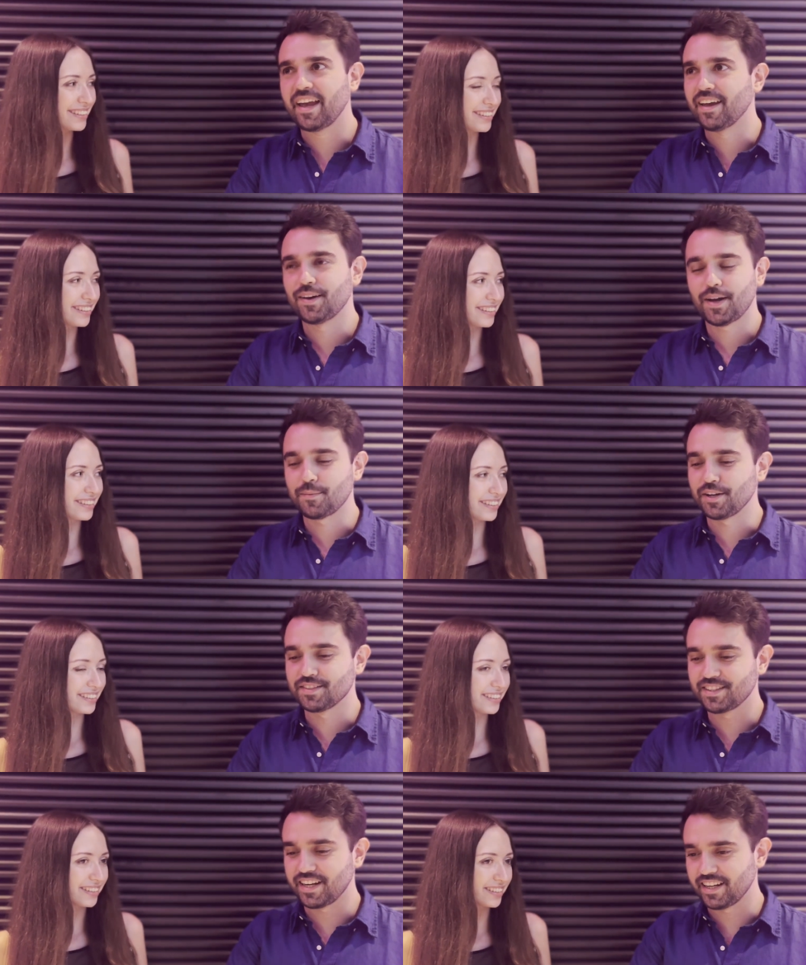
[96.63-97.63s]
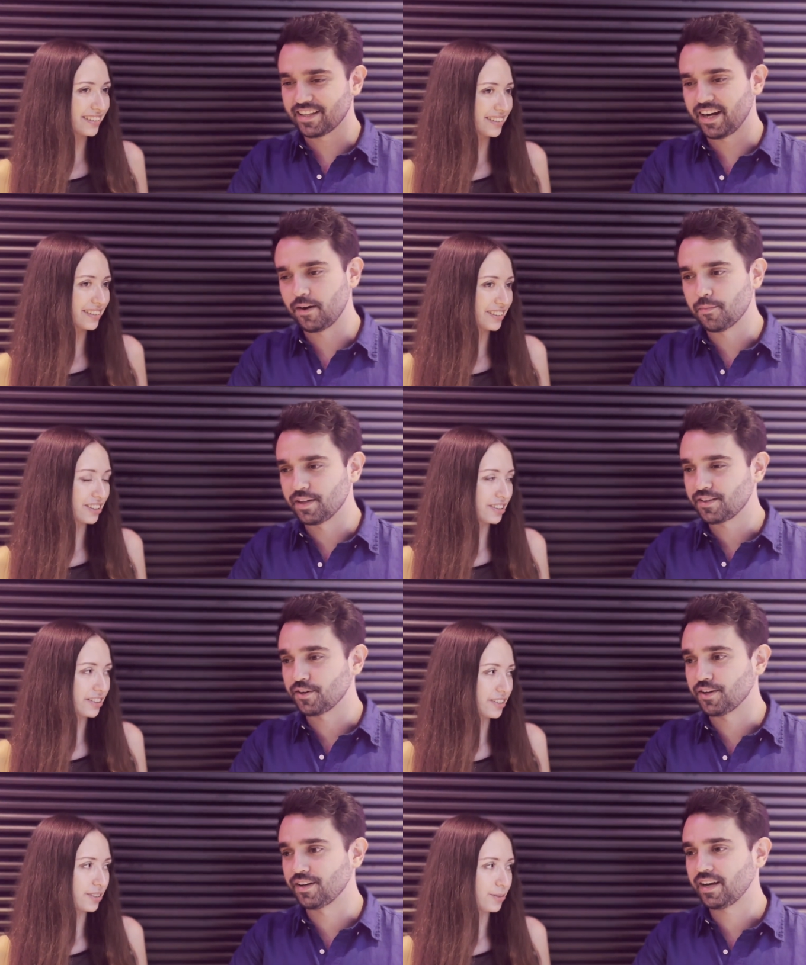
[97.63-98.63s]
Speaker 1: Uh, I'm not saying that uh,
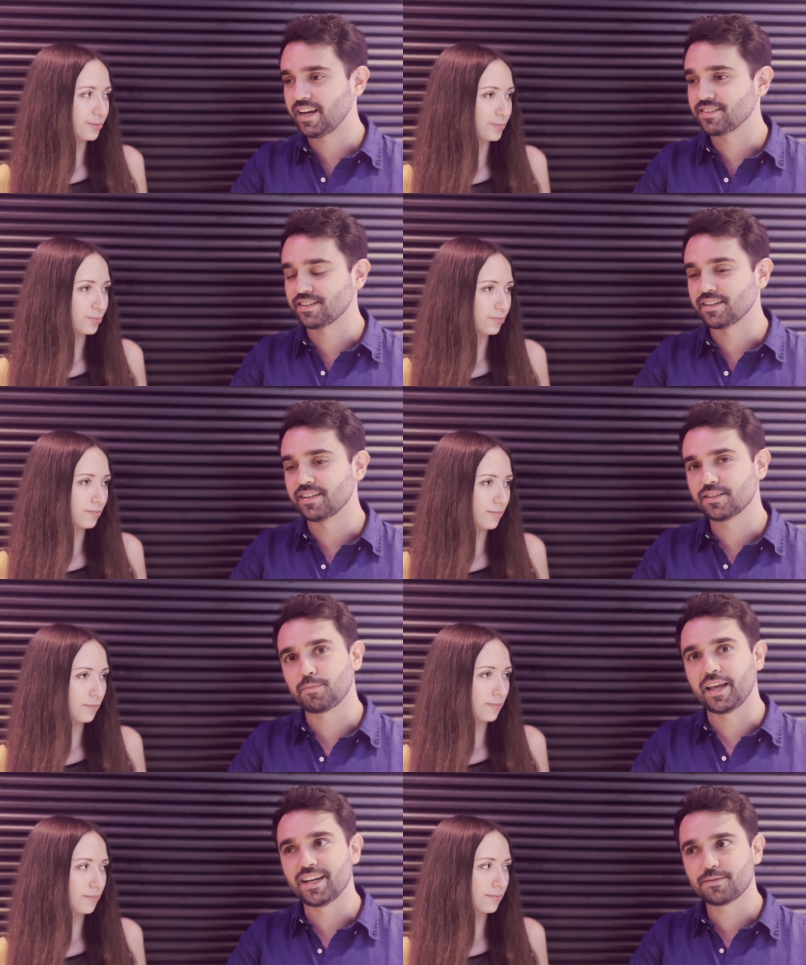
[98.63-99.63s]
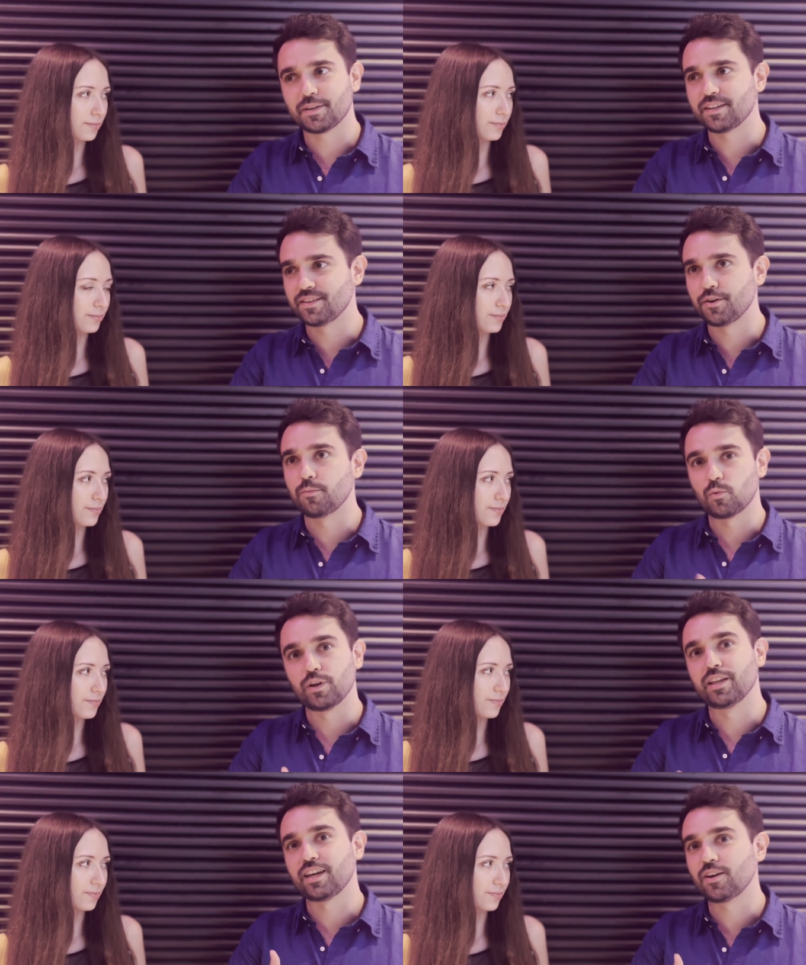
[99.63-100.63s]
Bitcoin hasn't its place, but Ethereum
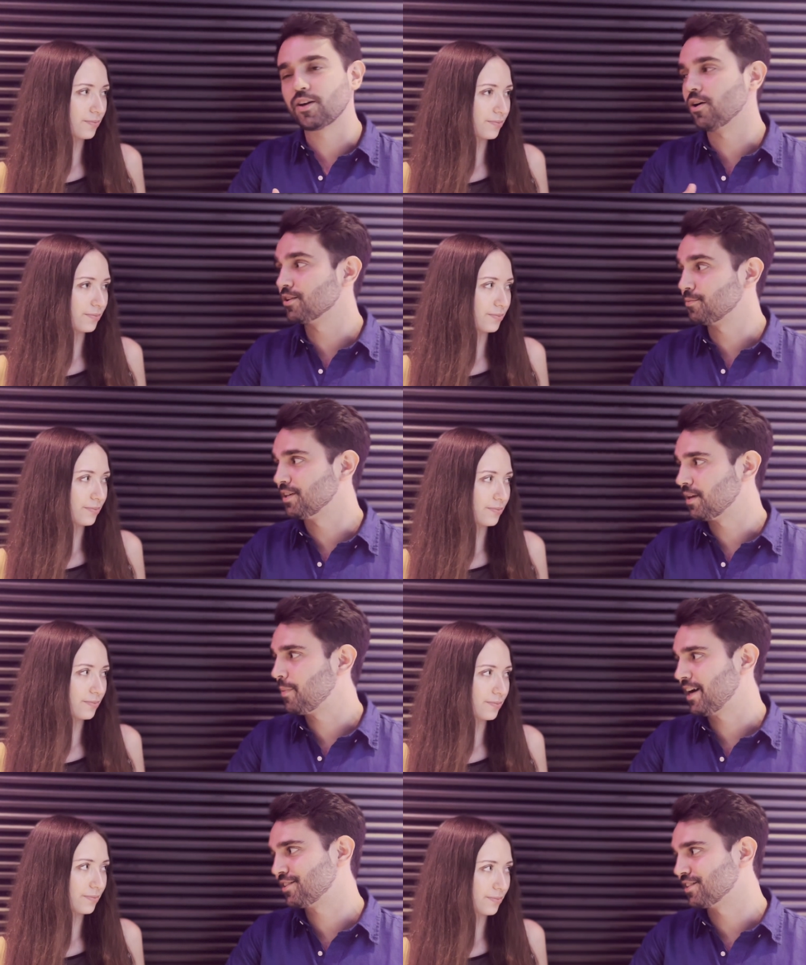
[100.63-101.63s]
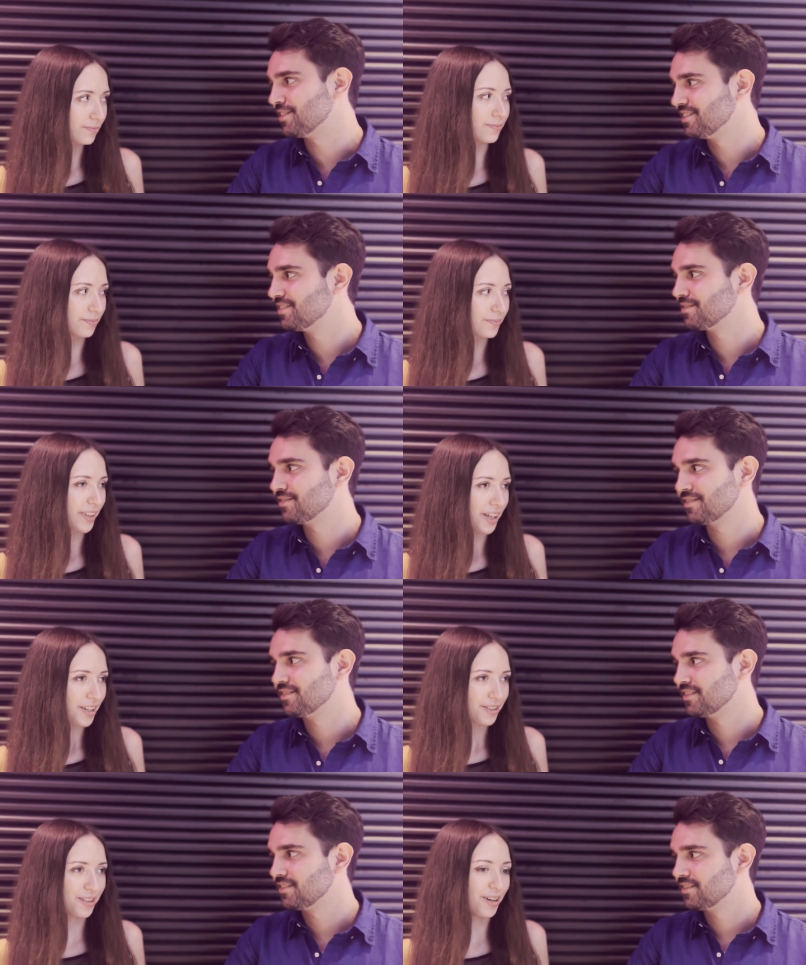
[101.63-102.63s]
really caught me the passion.
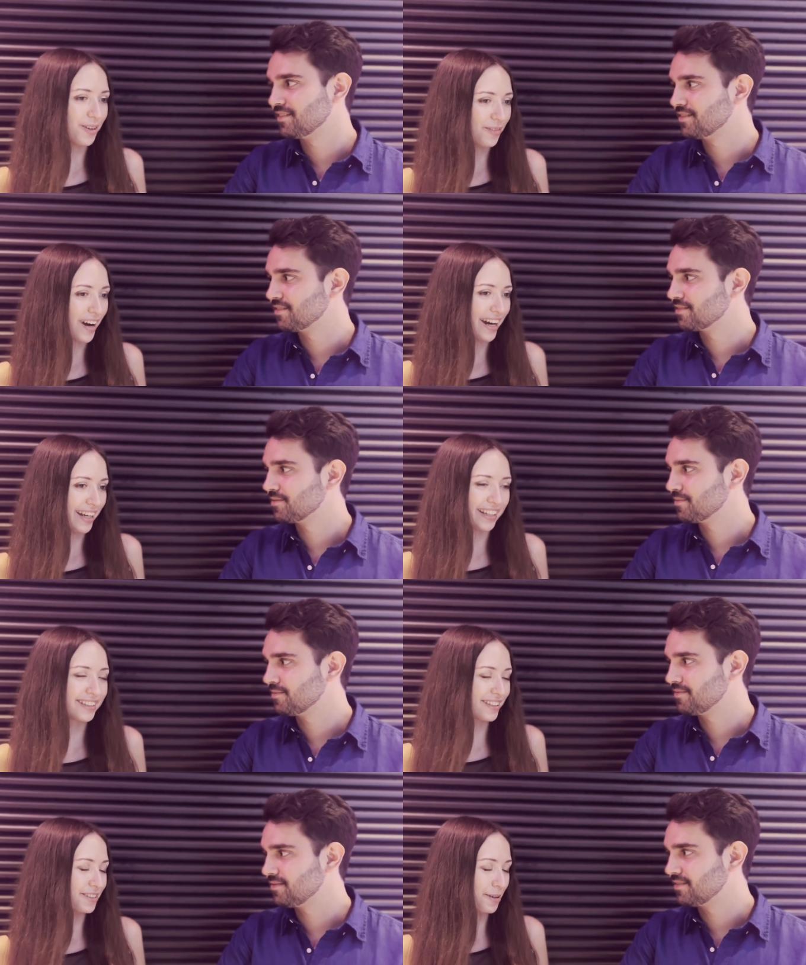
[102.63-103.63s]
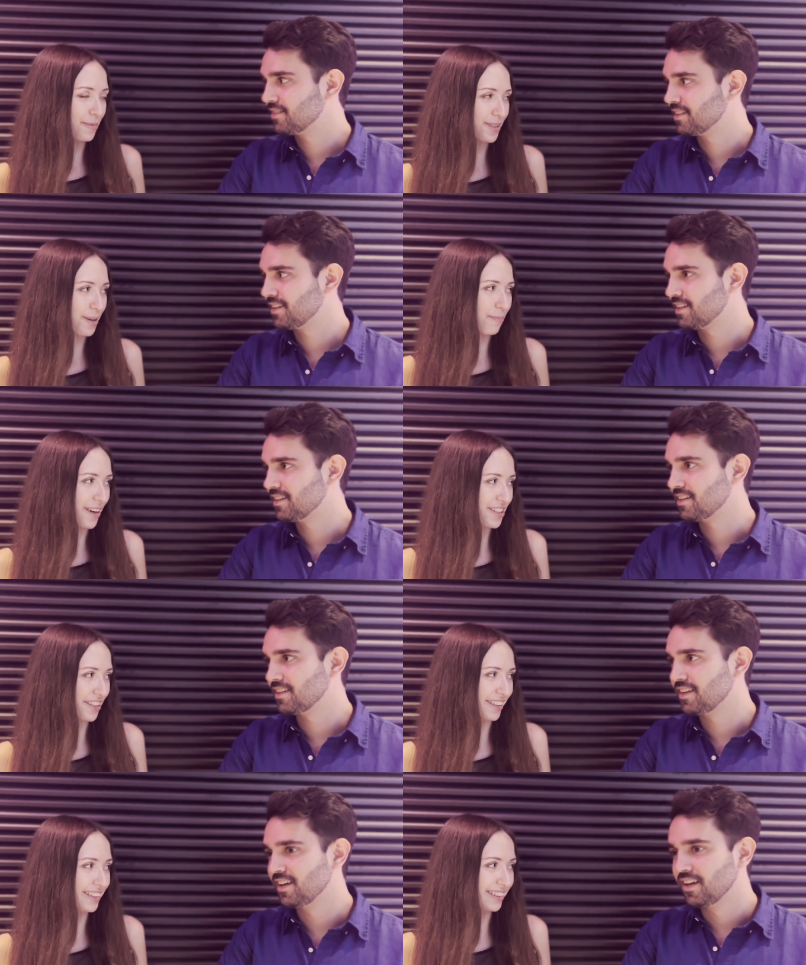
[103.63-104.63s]
Speaker 2: So why Ethereum is your
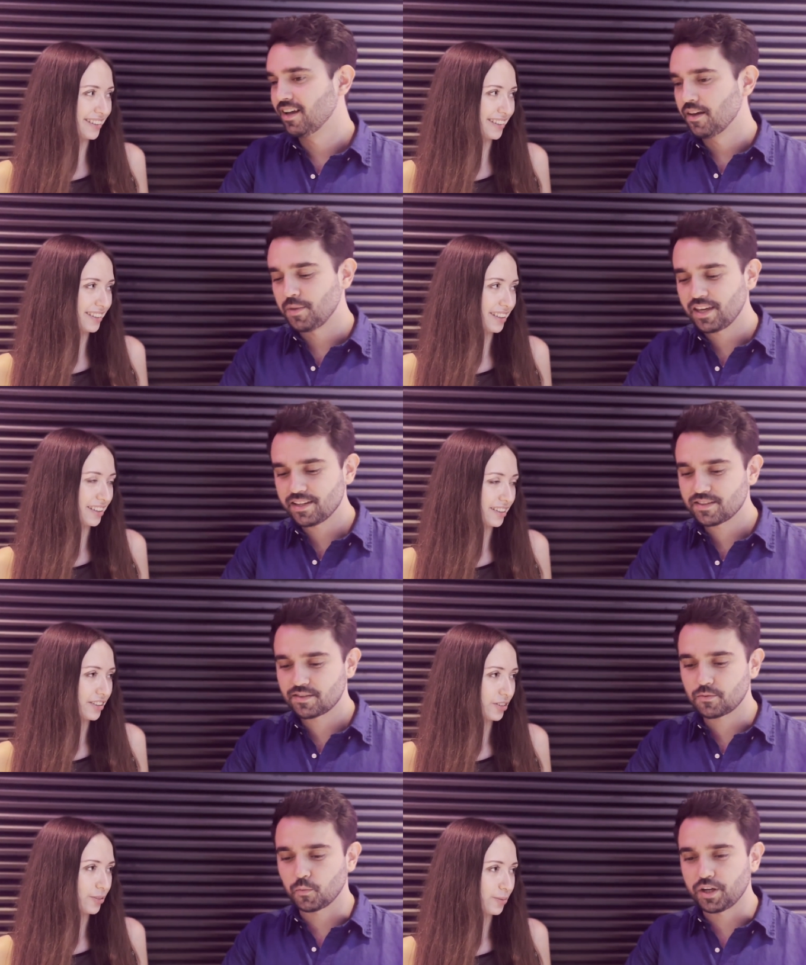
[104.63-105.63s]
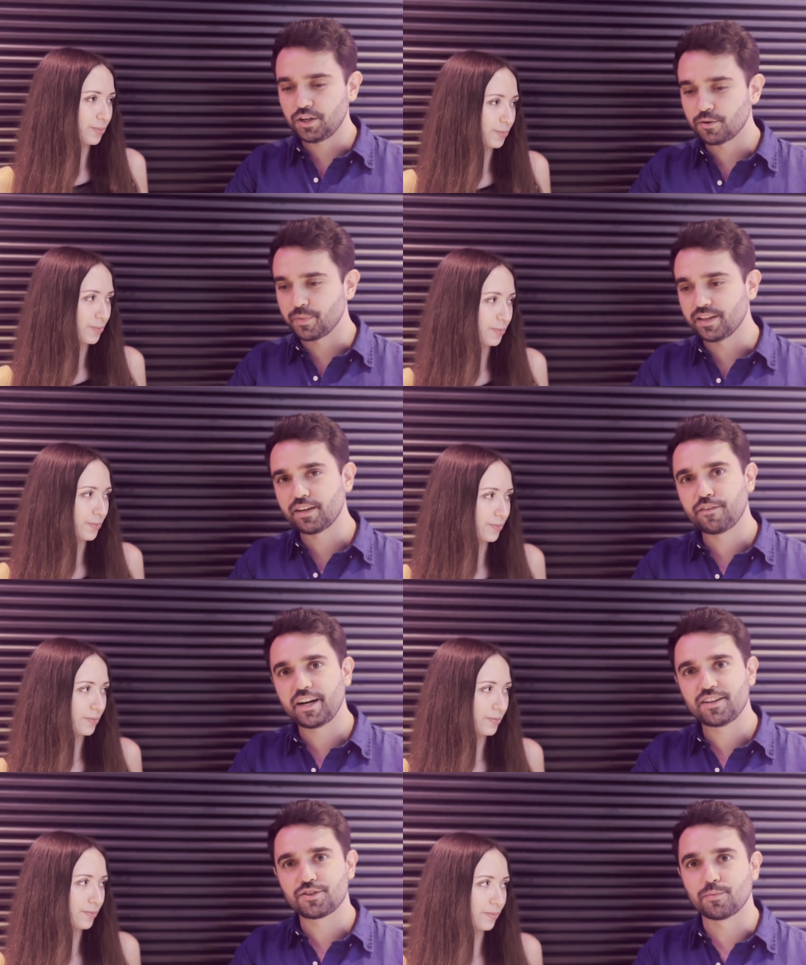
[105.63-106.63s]
passion?
Speaker 1: Because when you're building
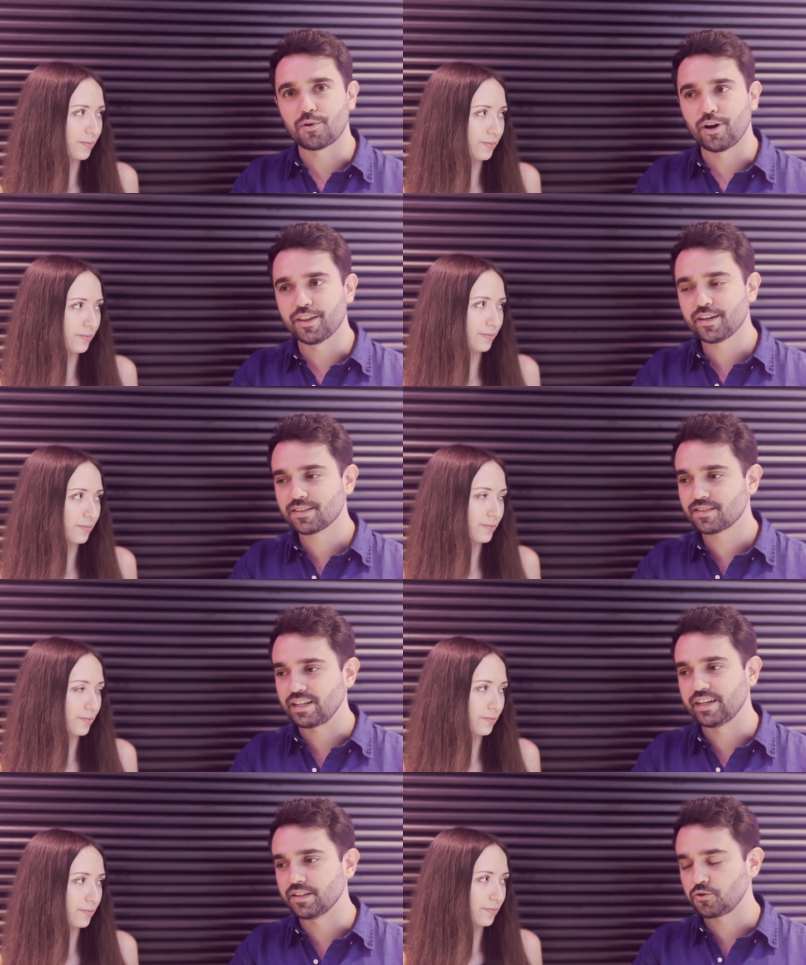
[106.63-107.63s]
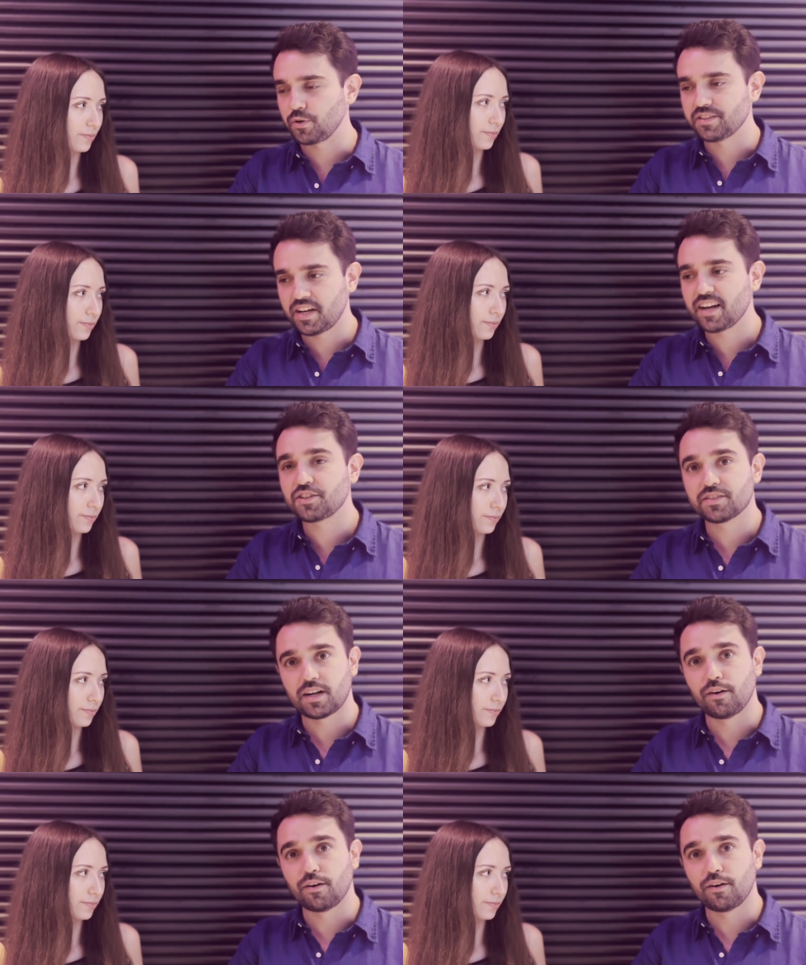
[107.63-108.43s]
financial products, uh, transactions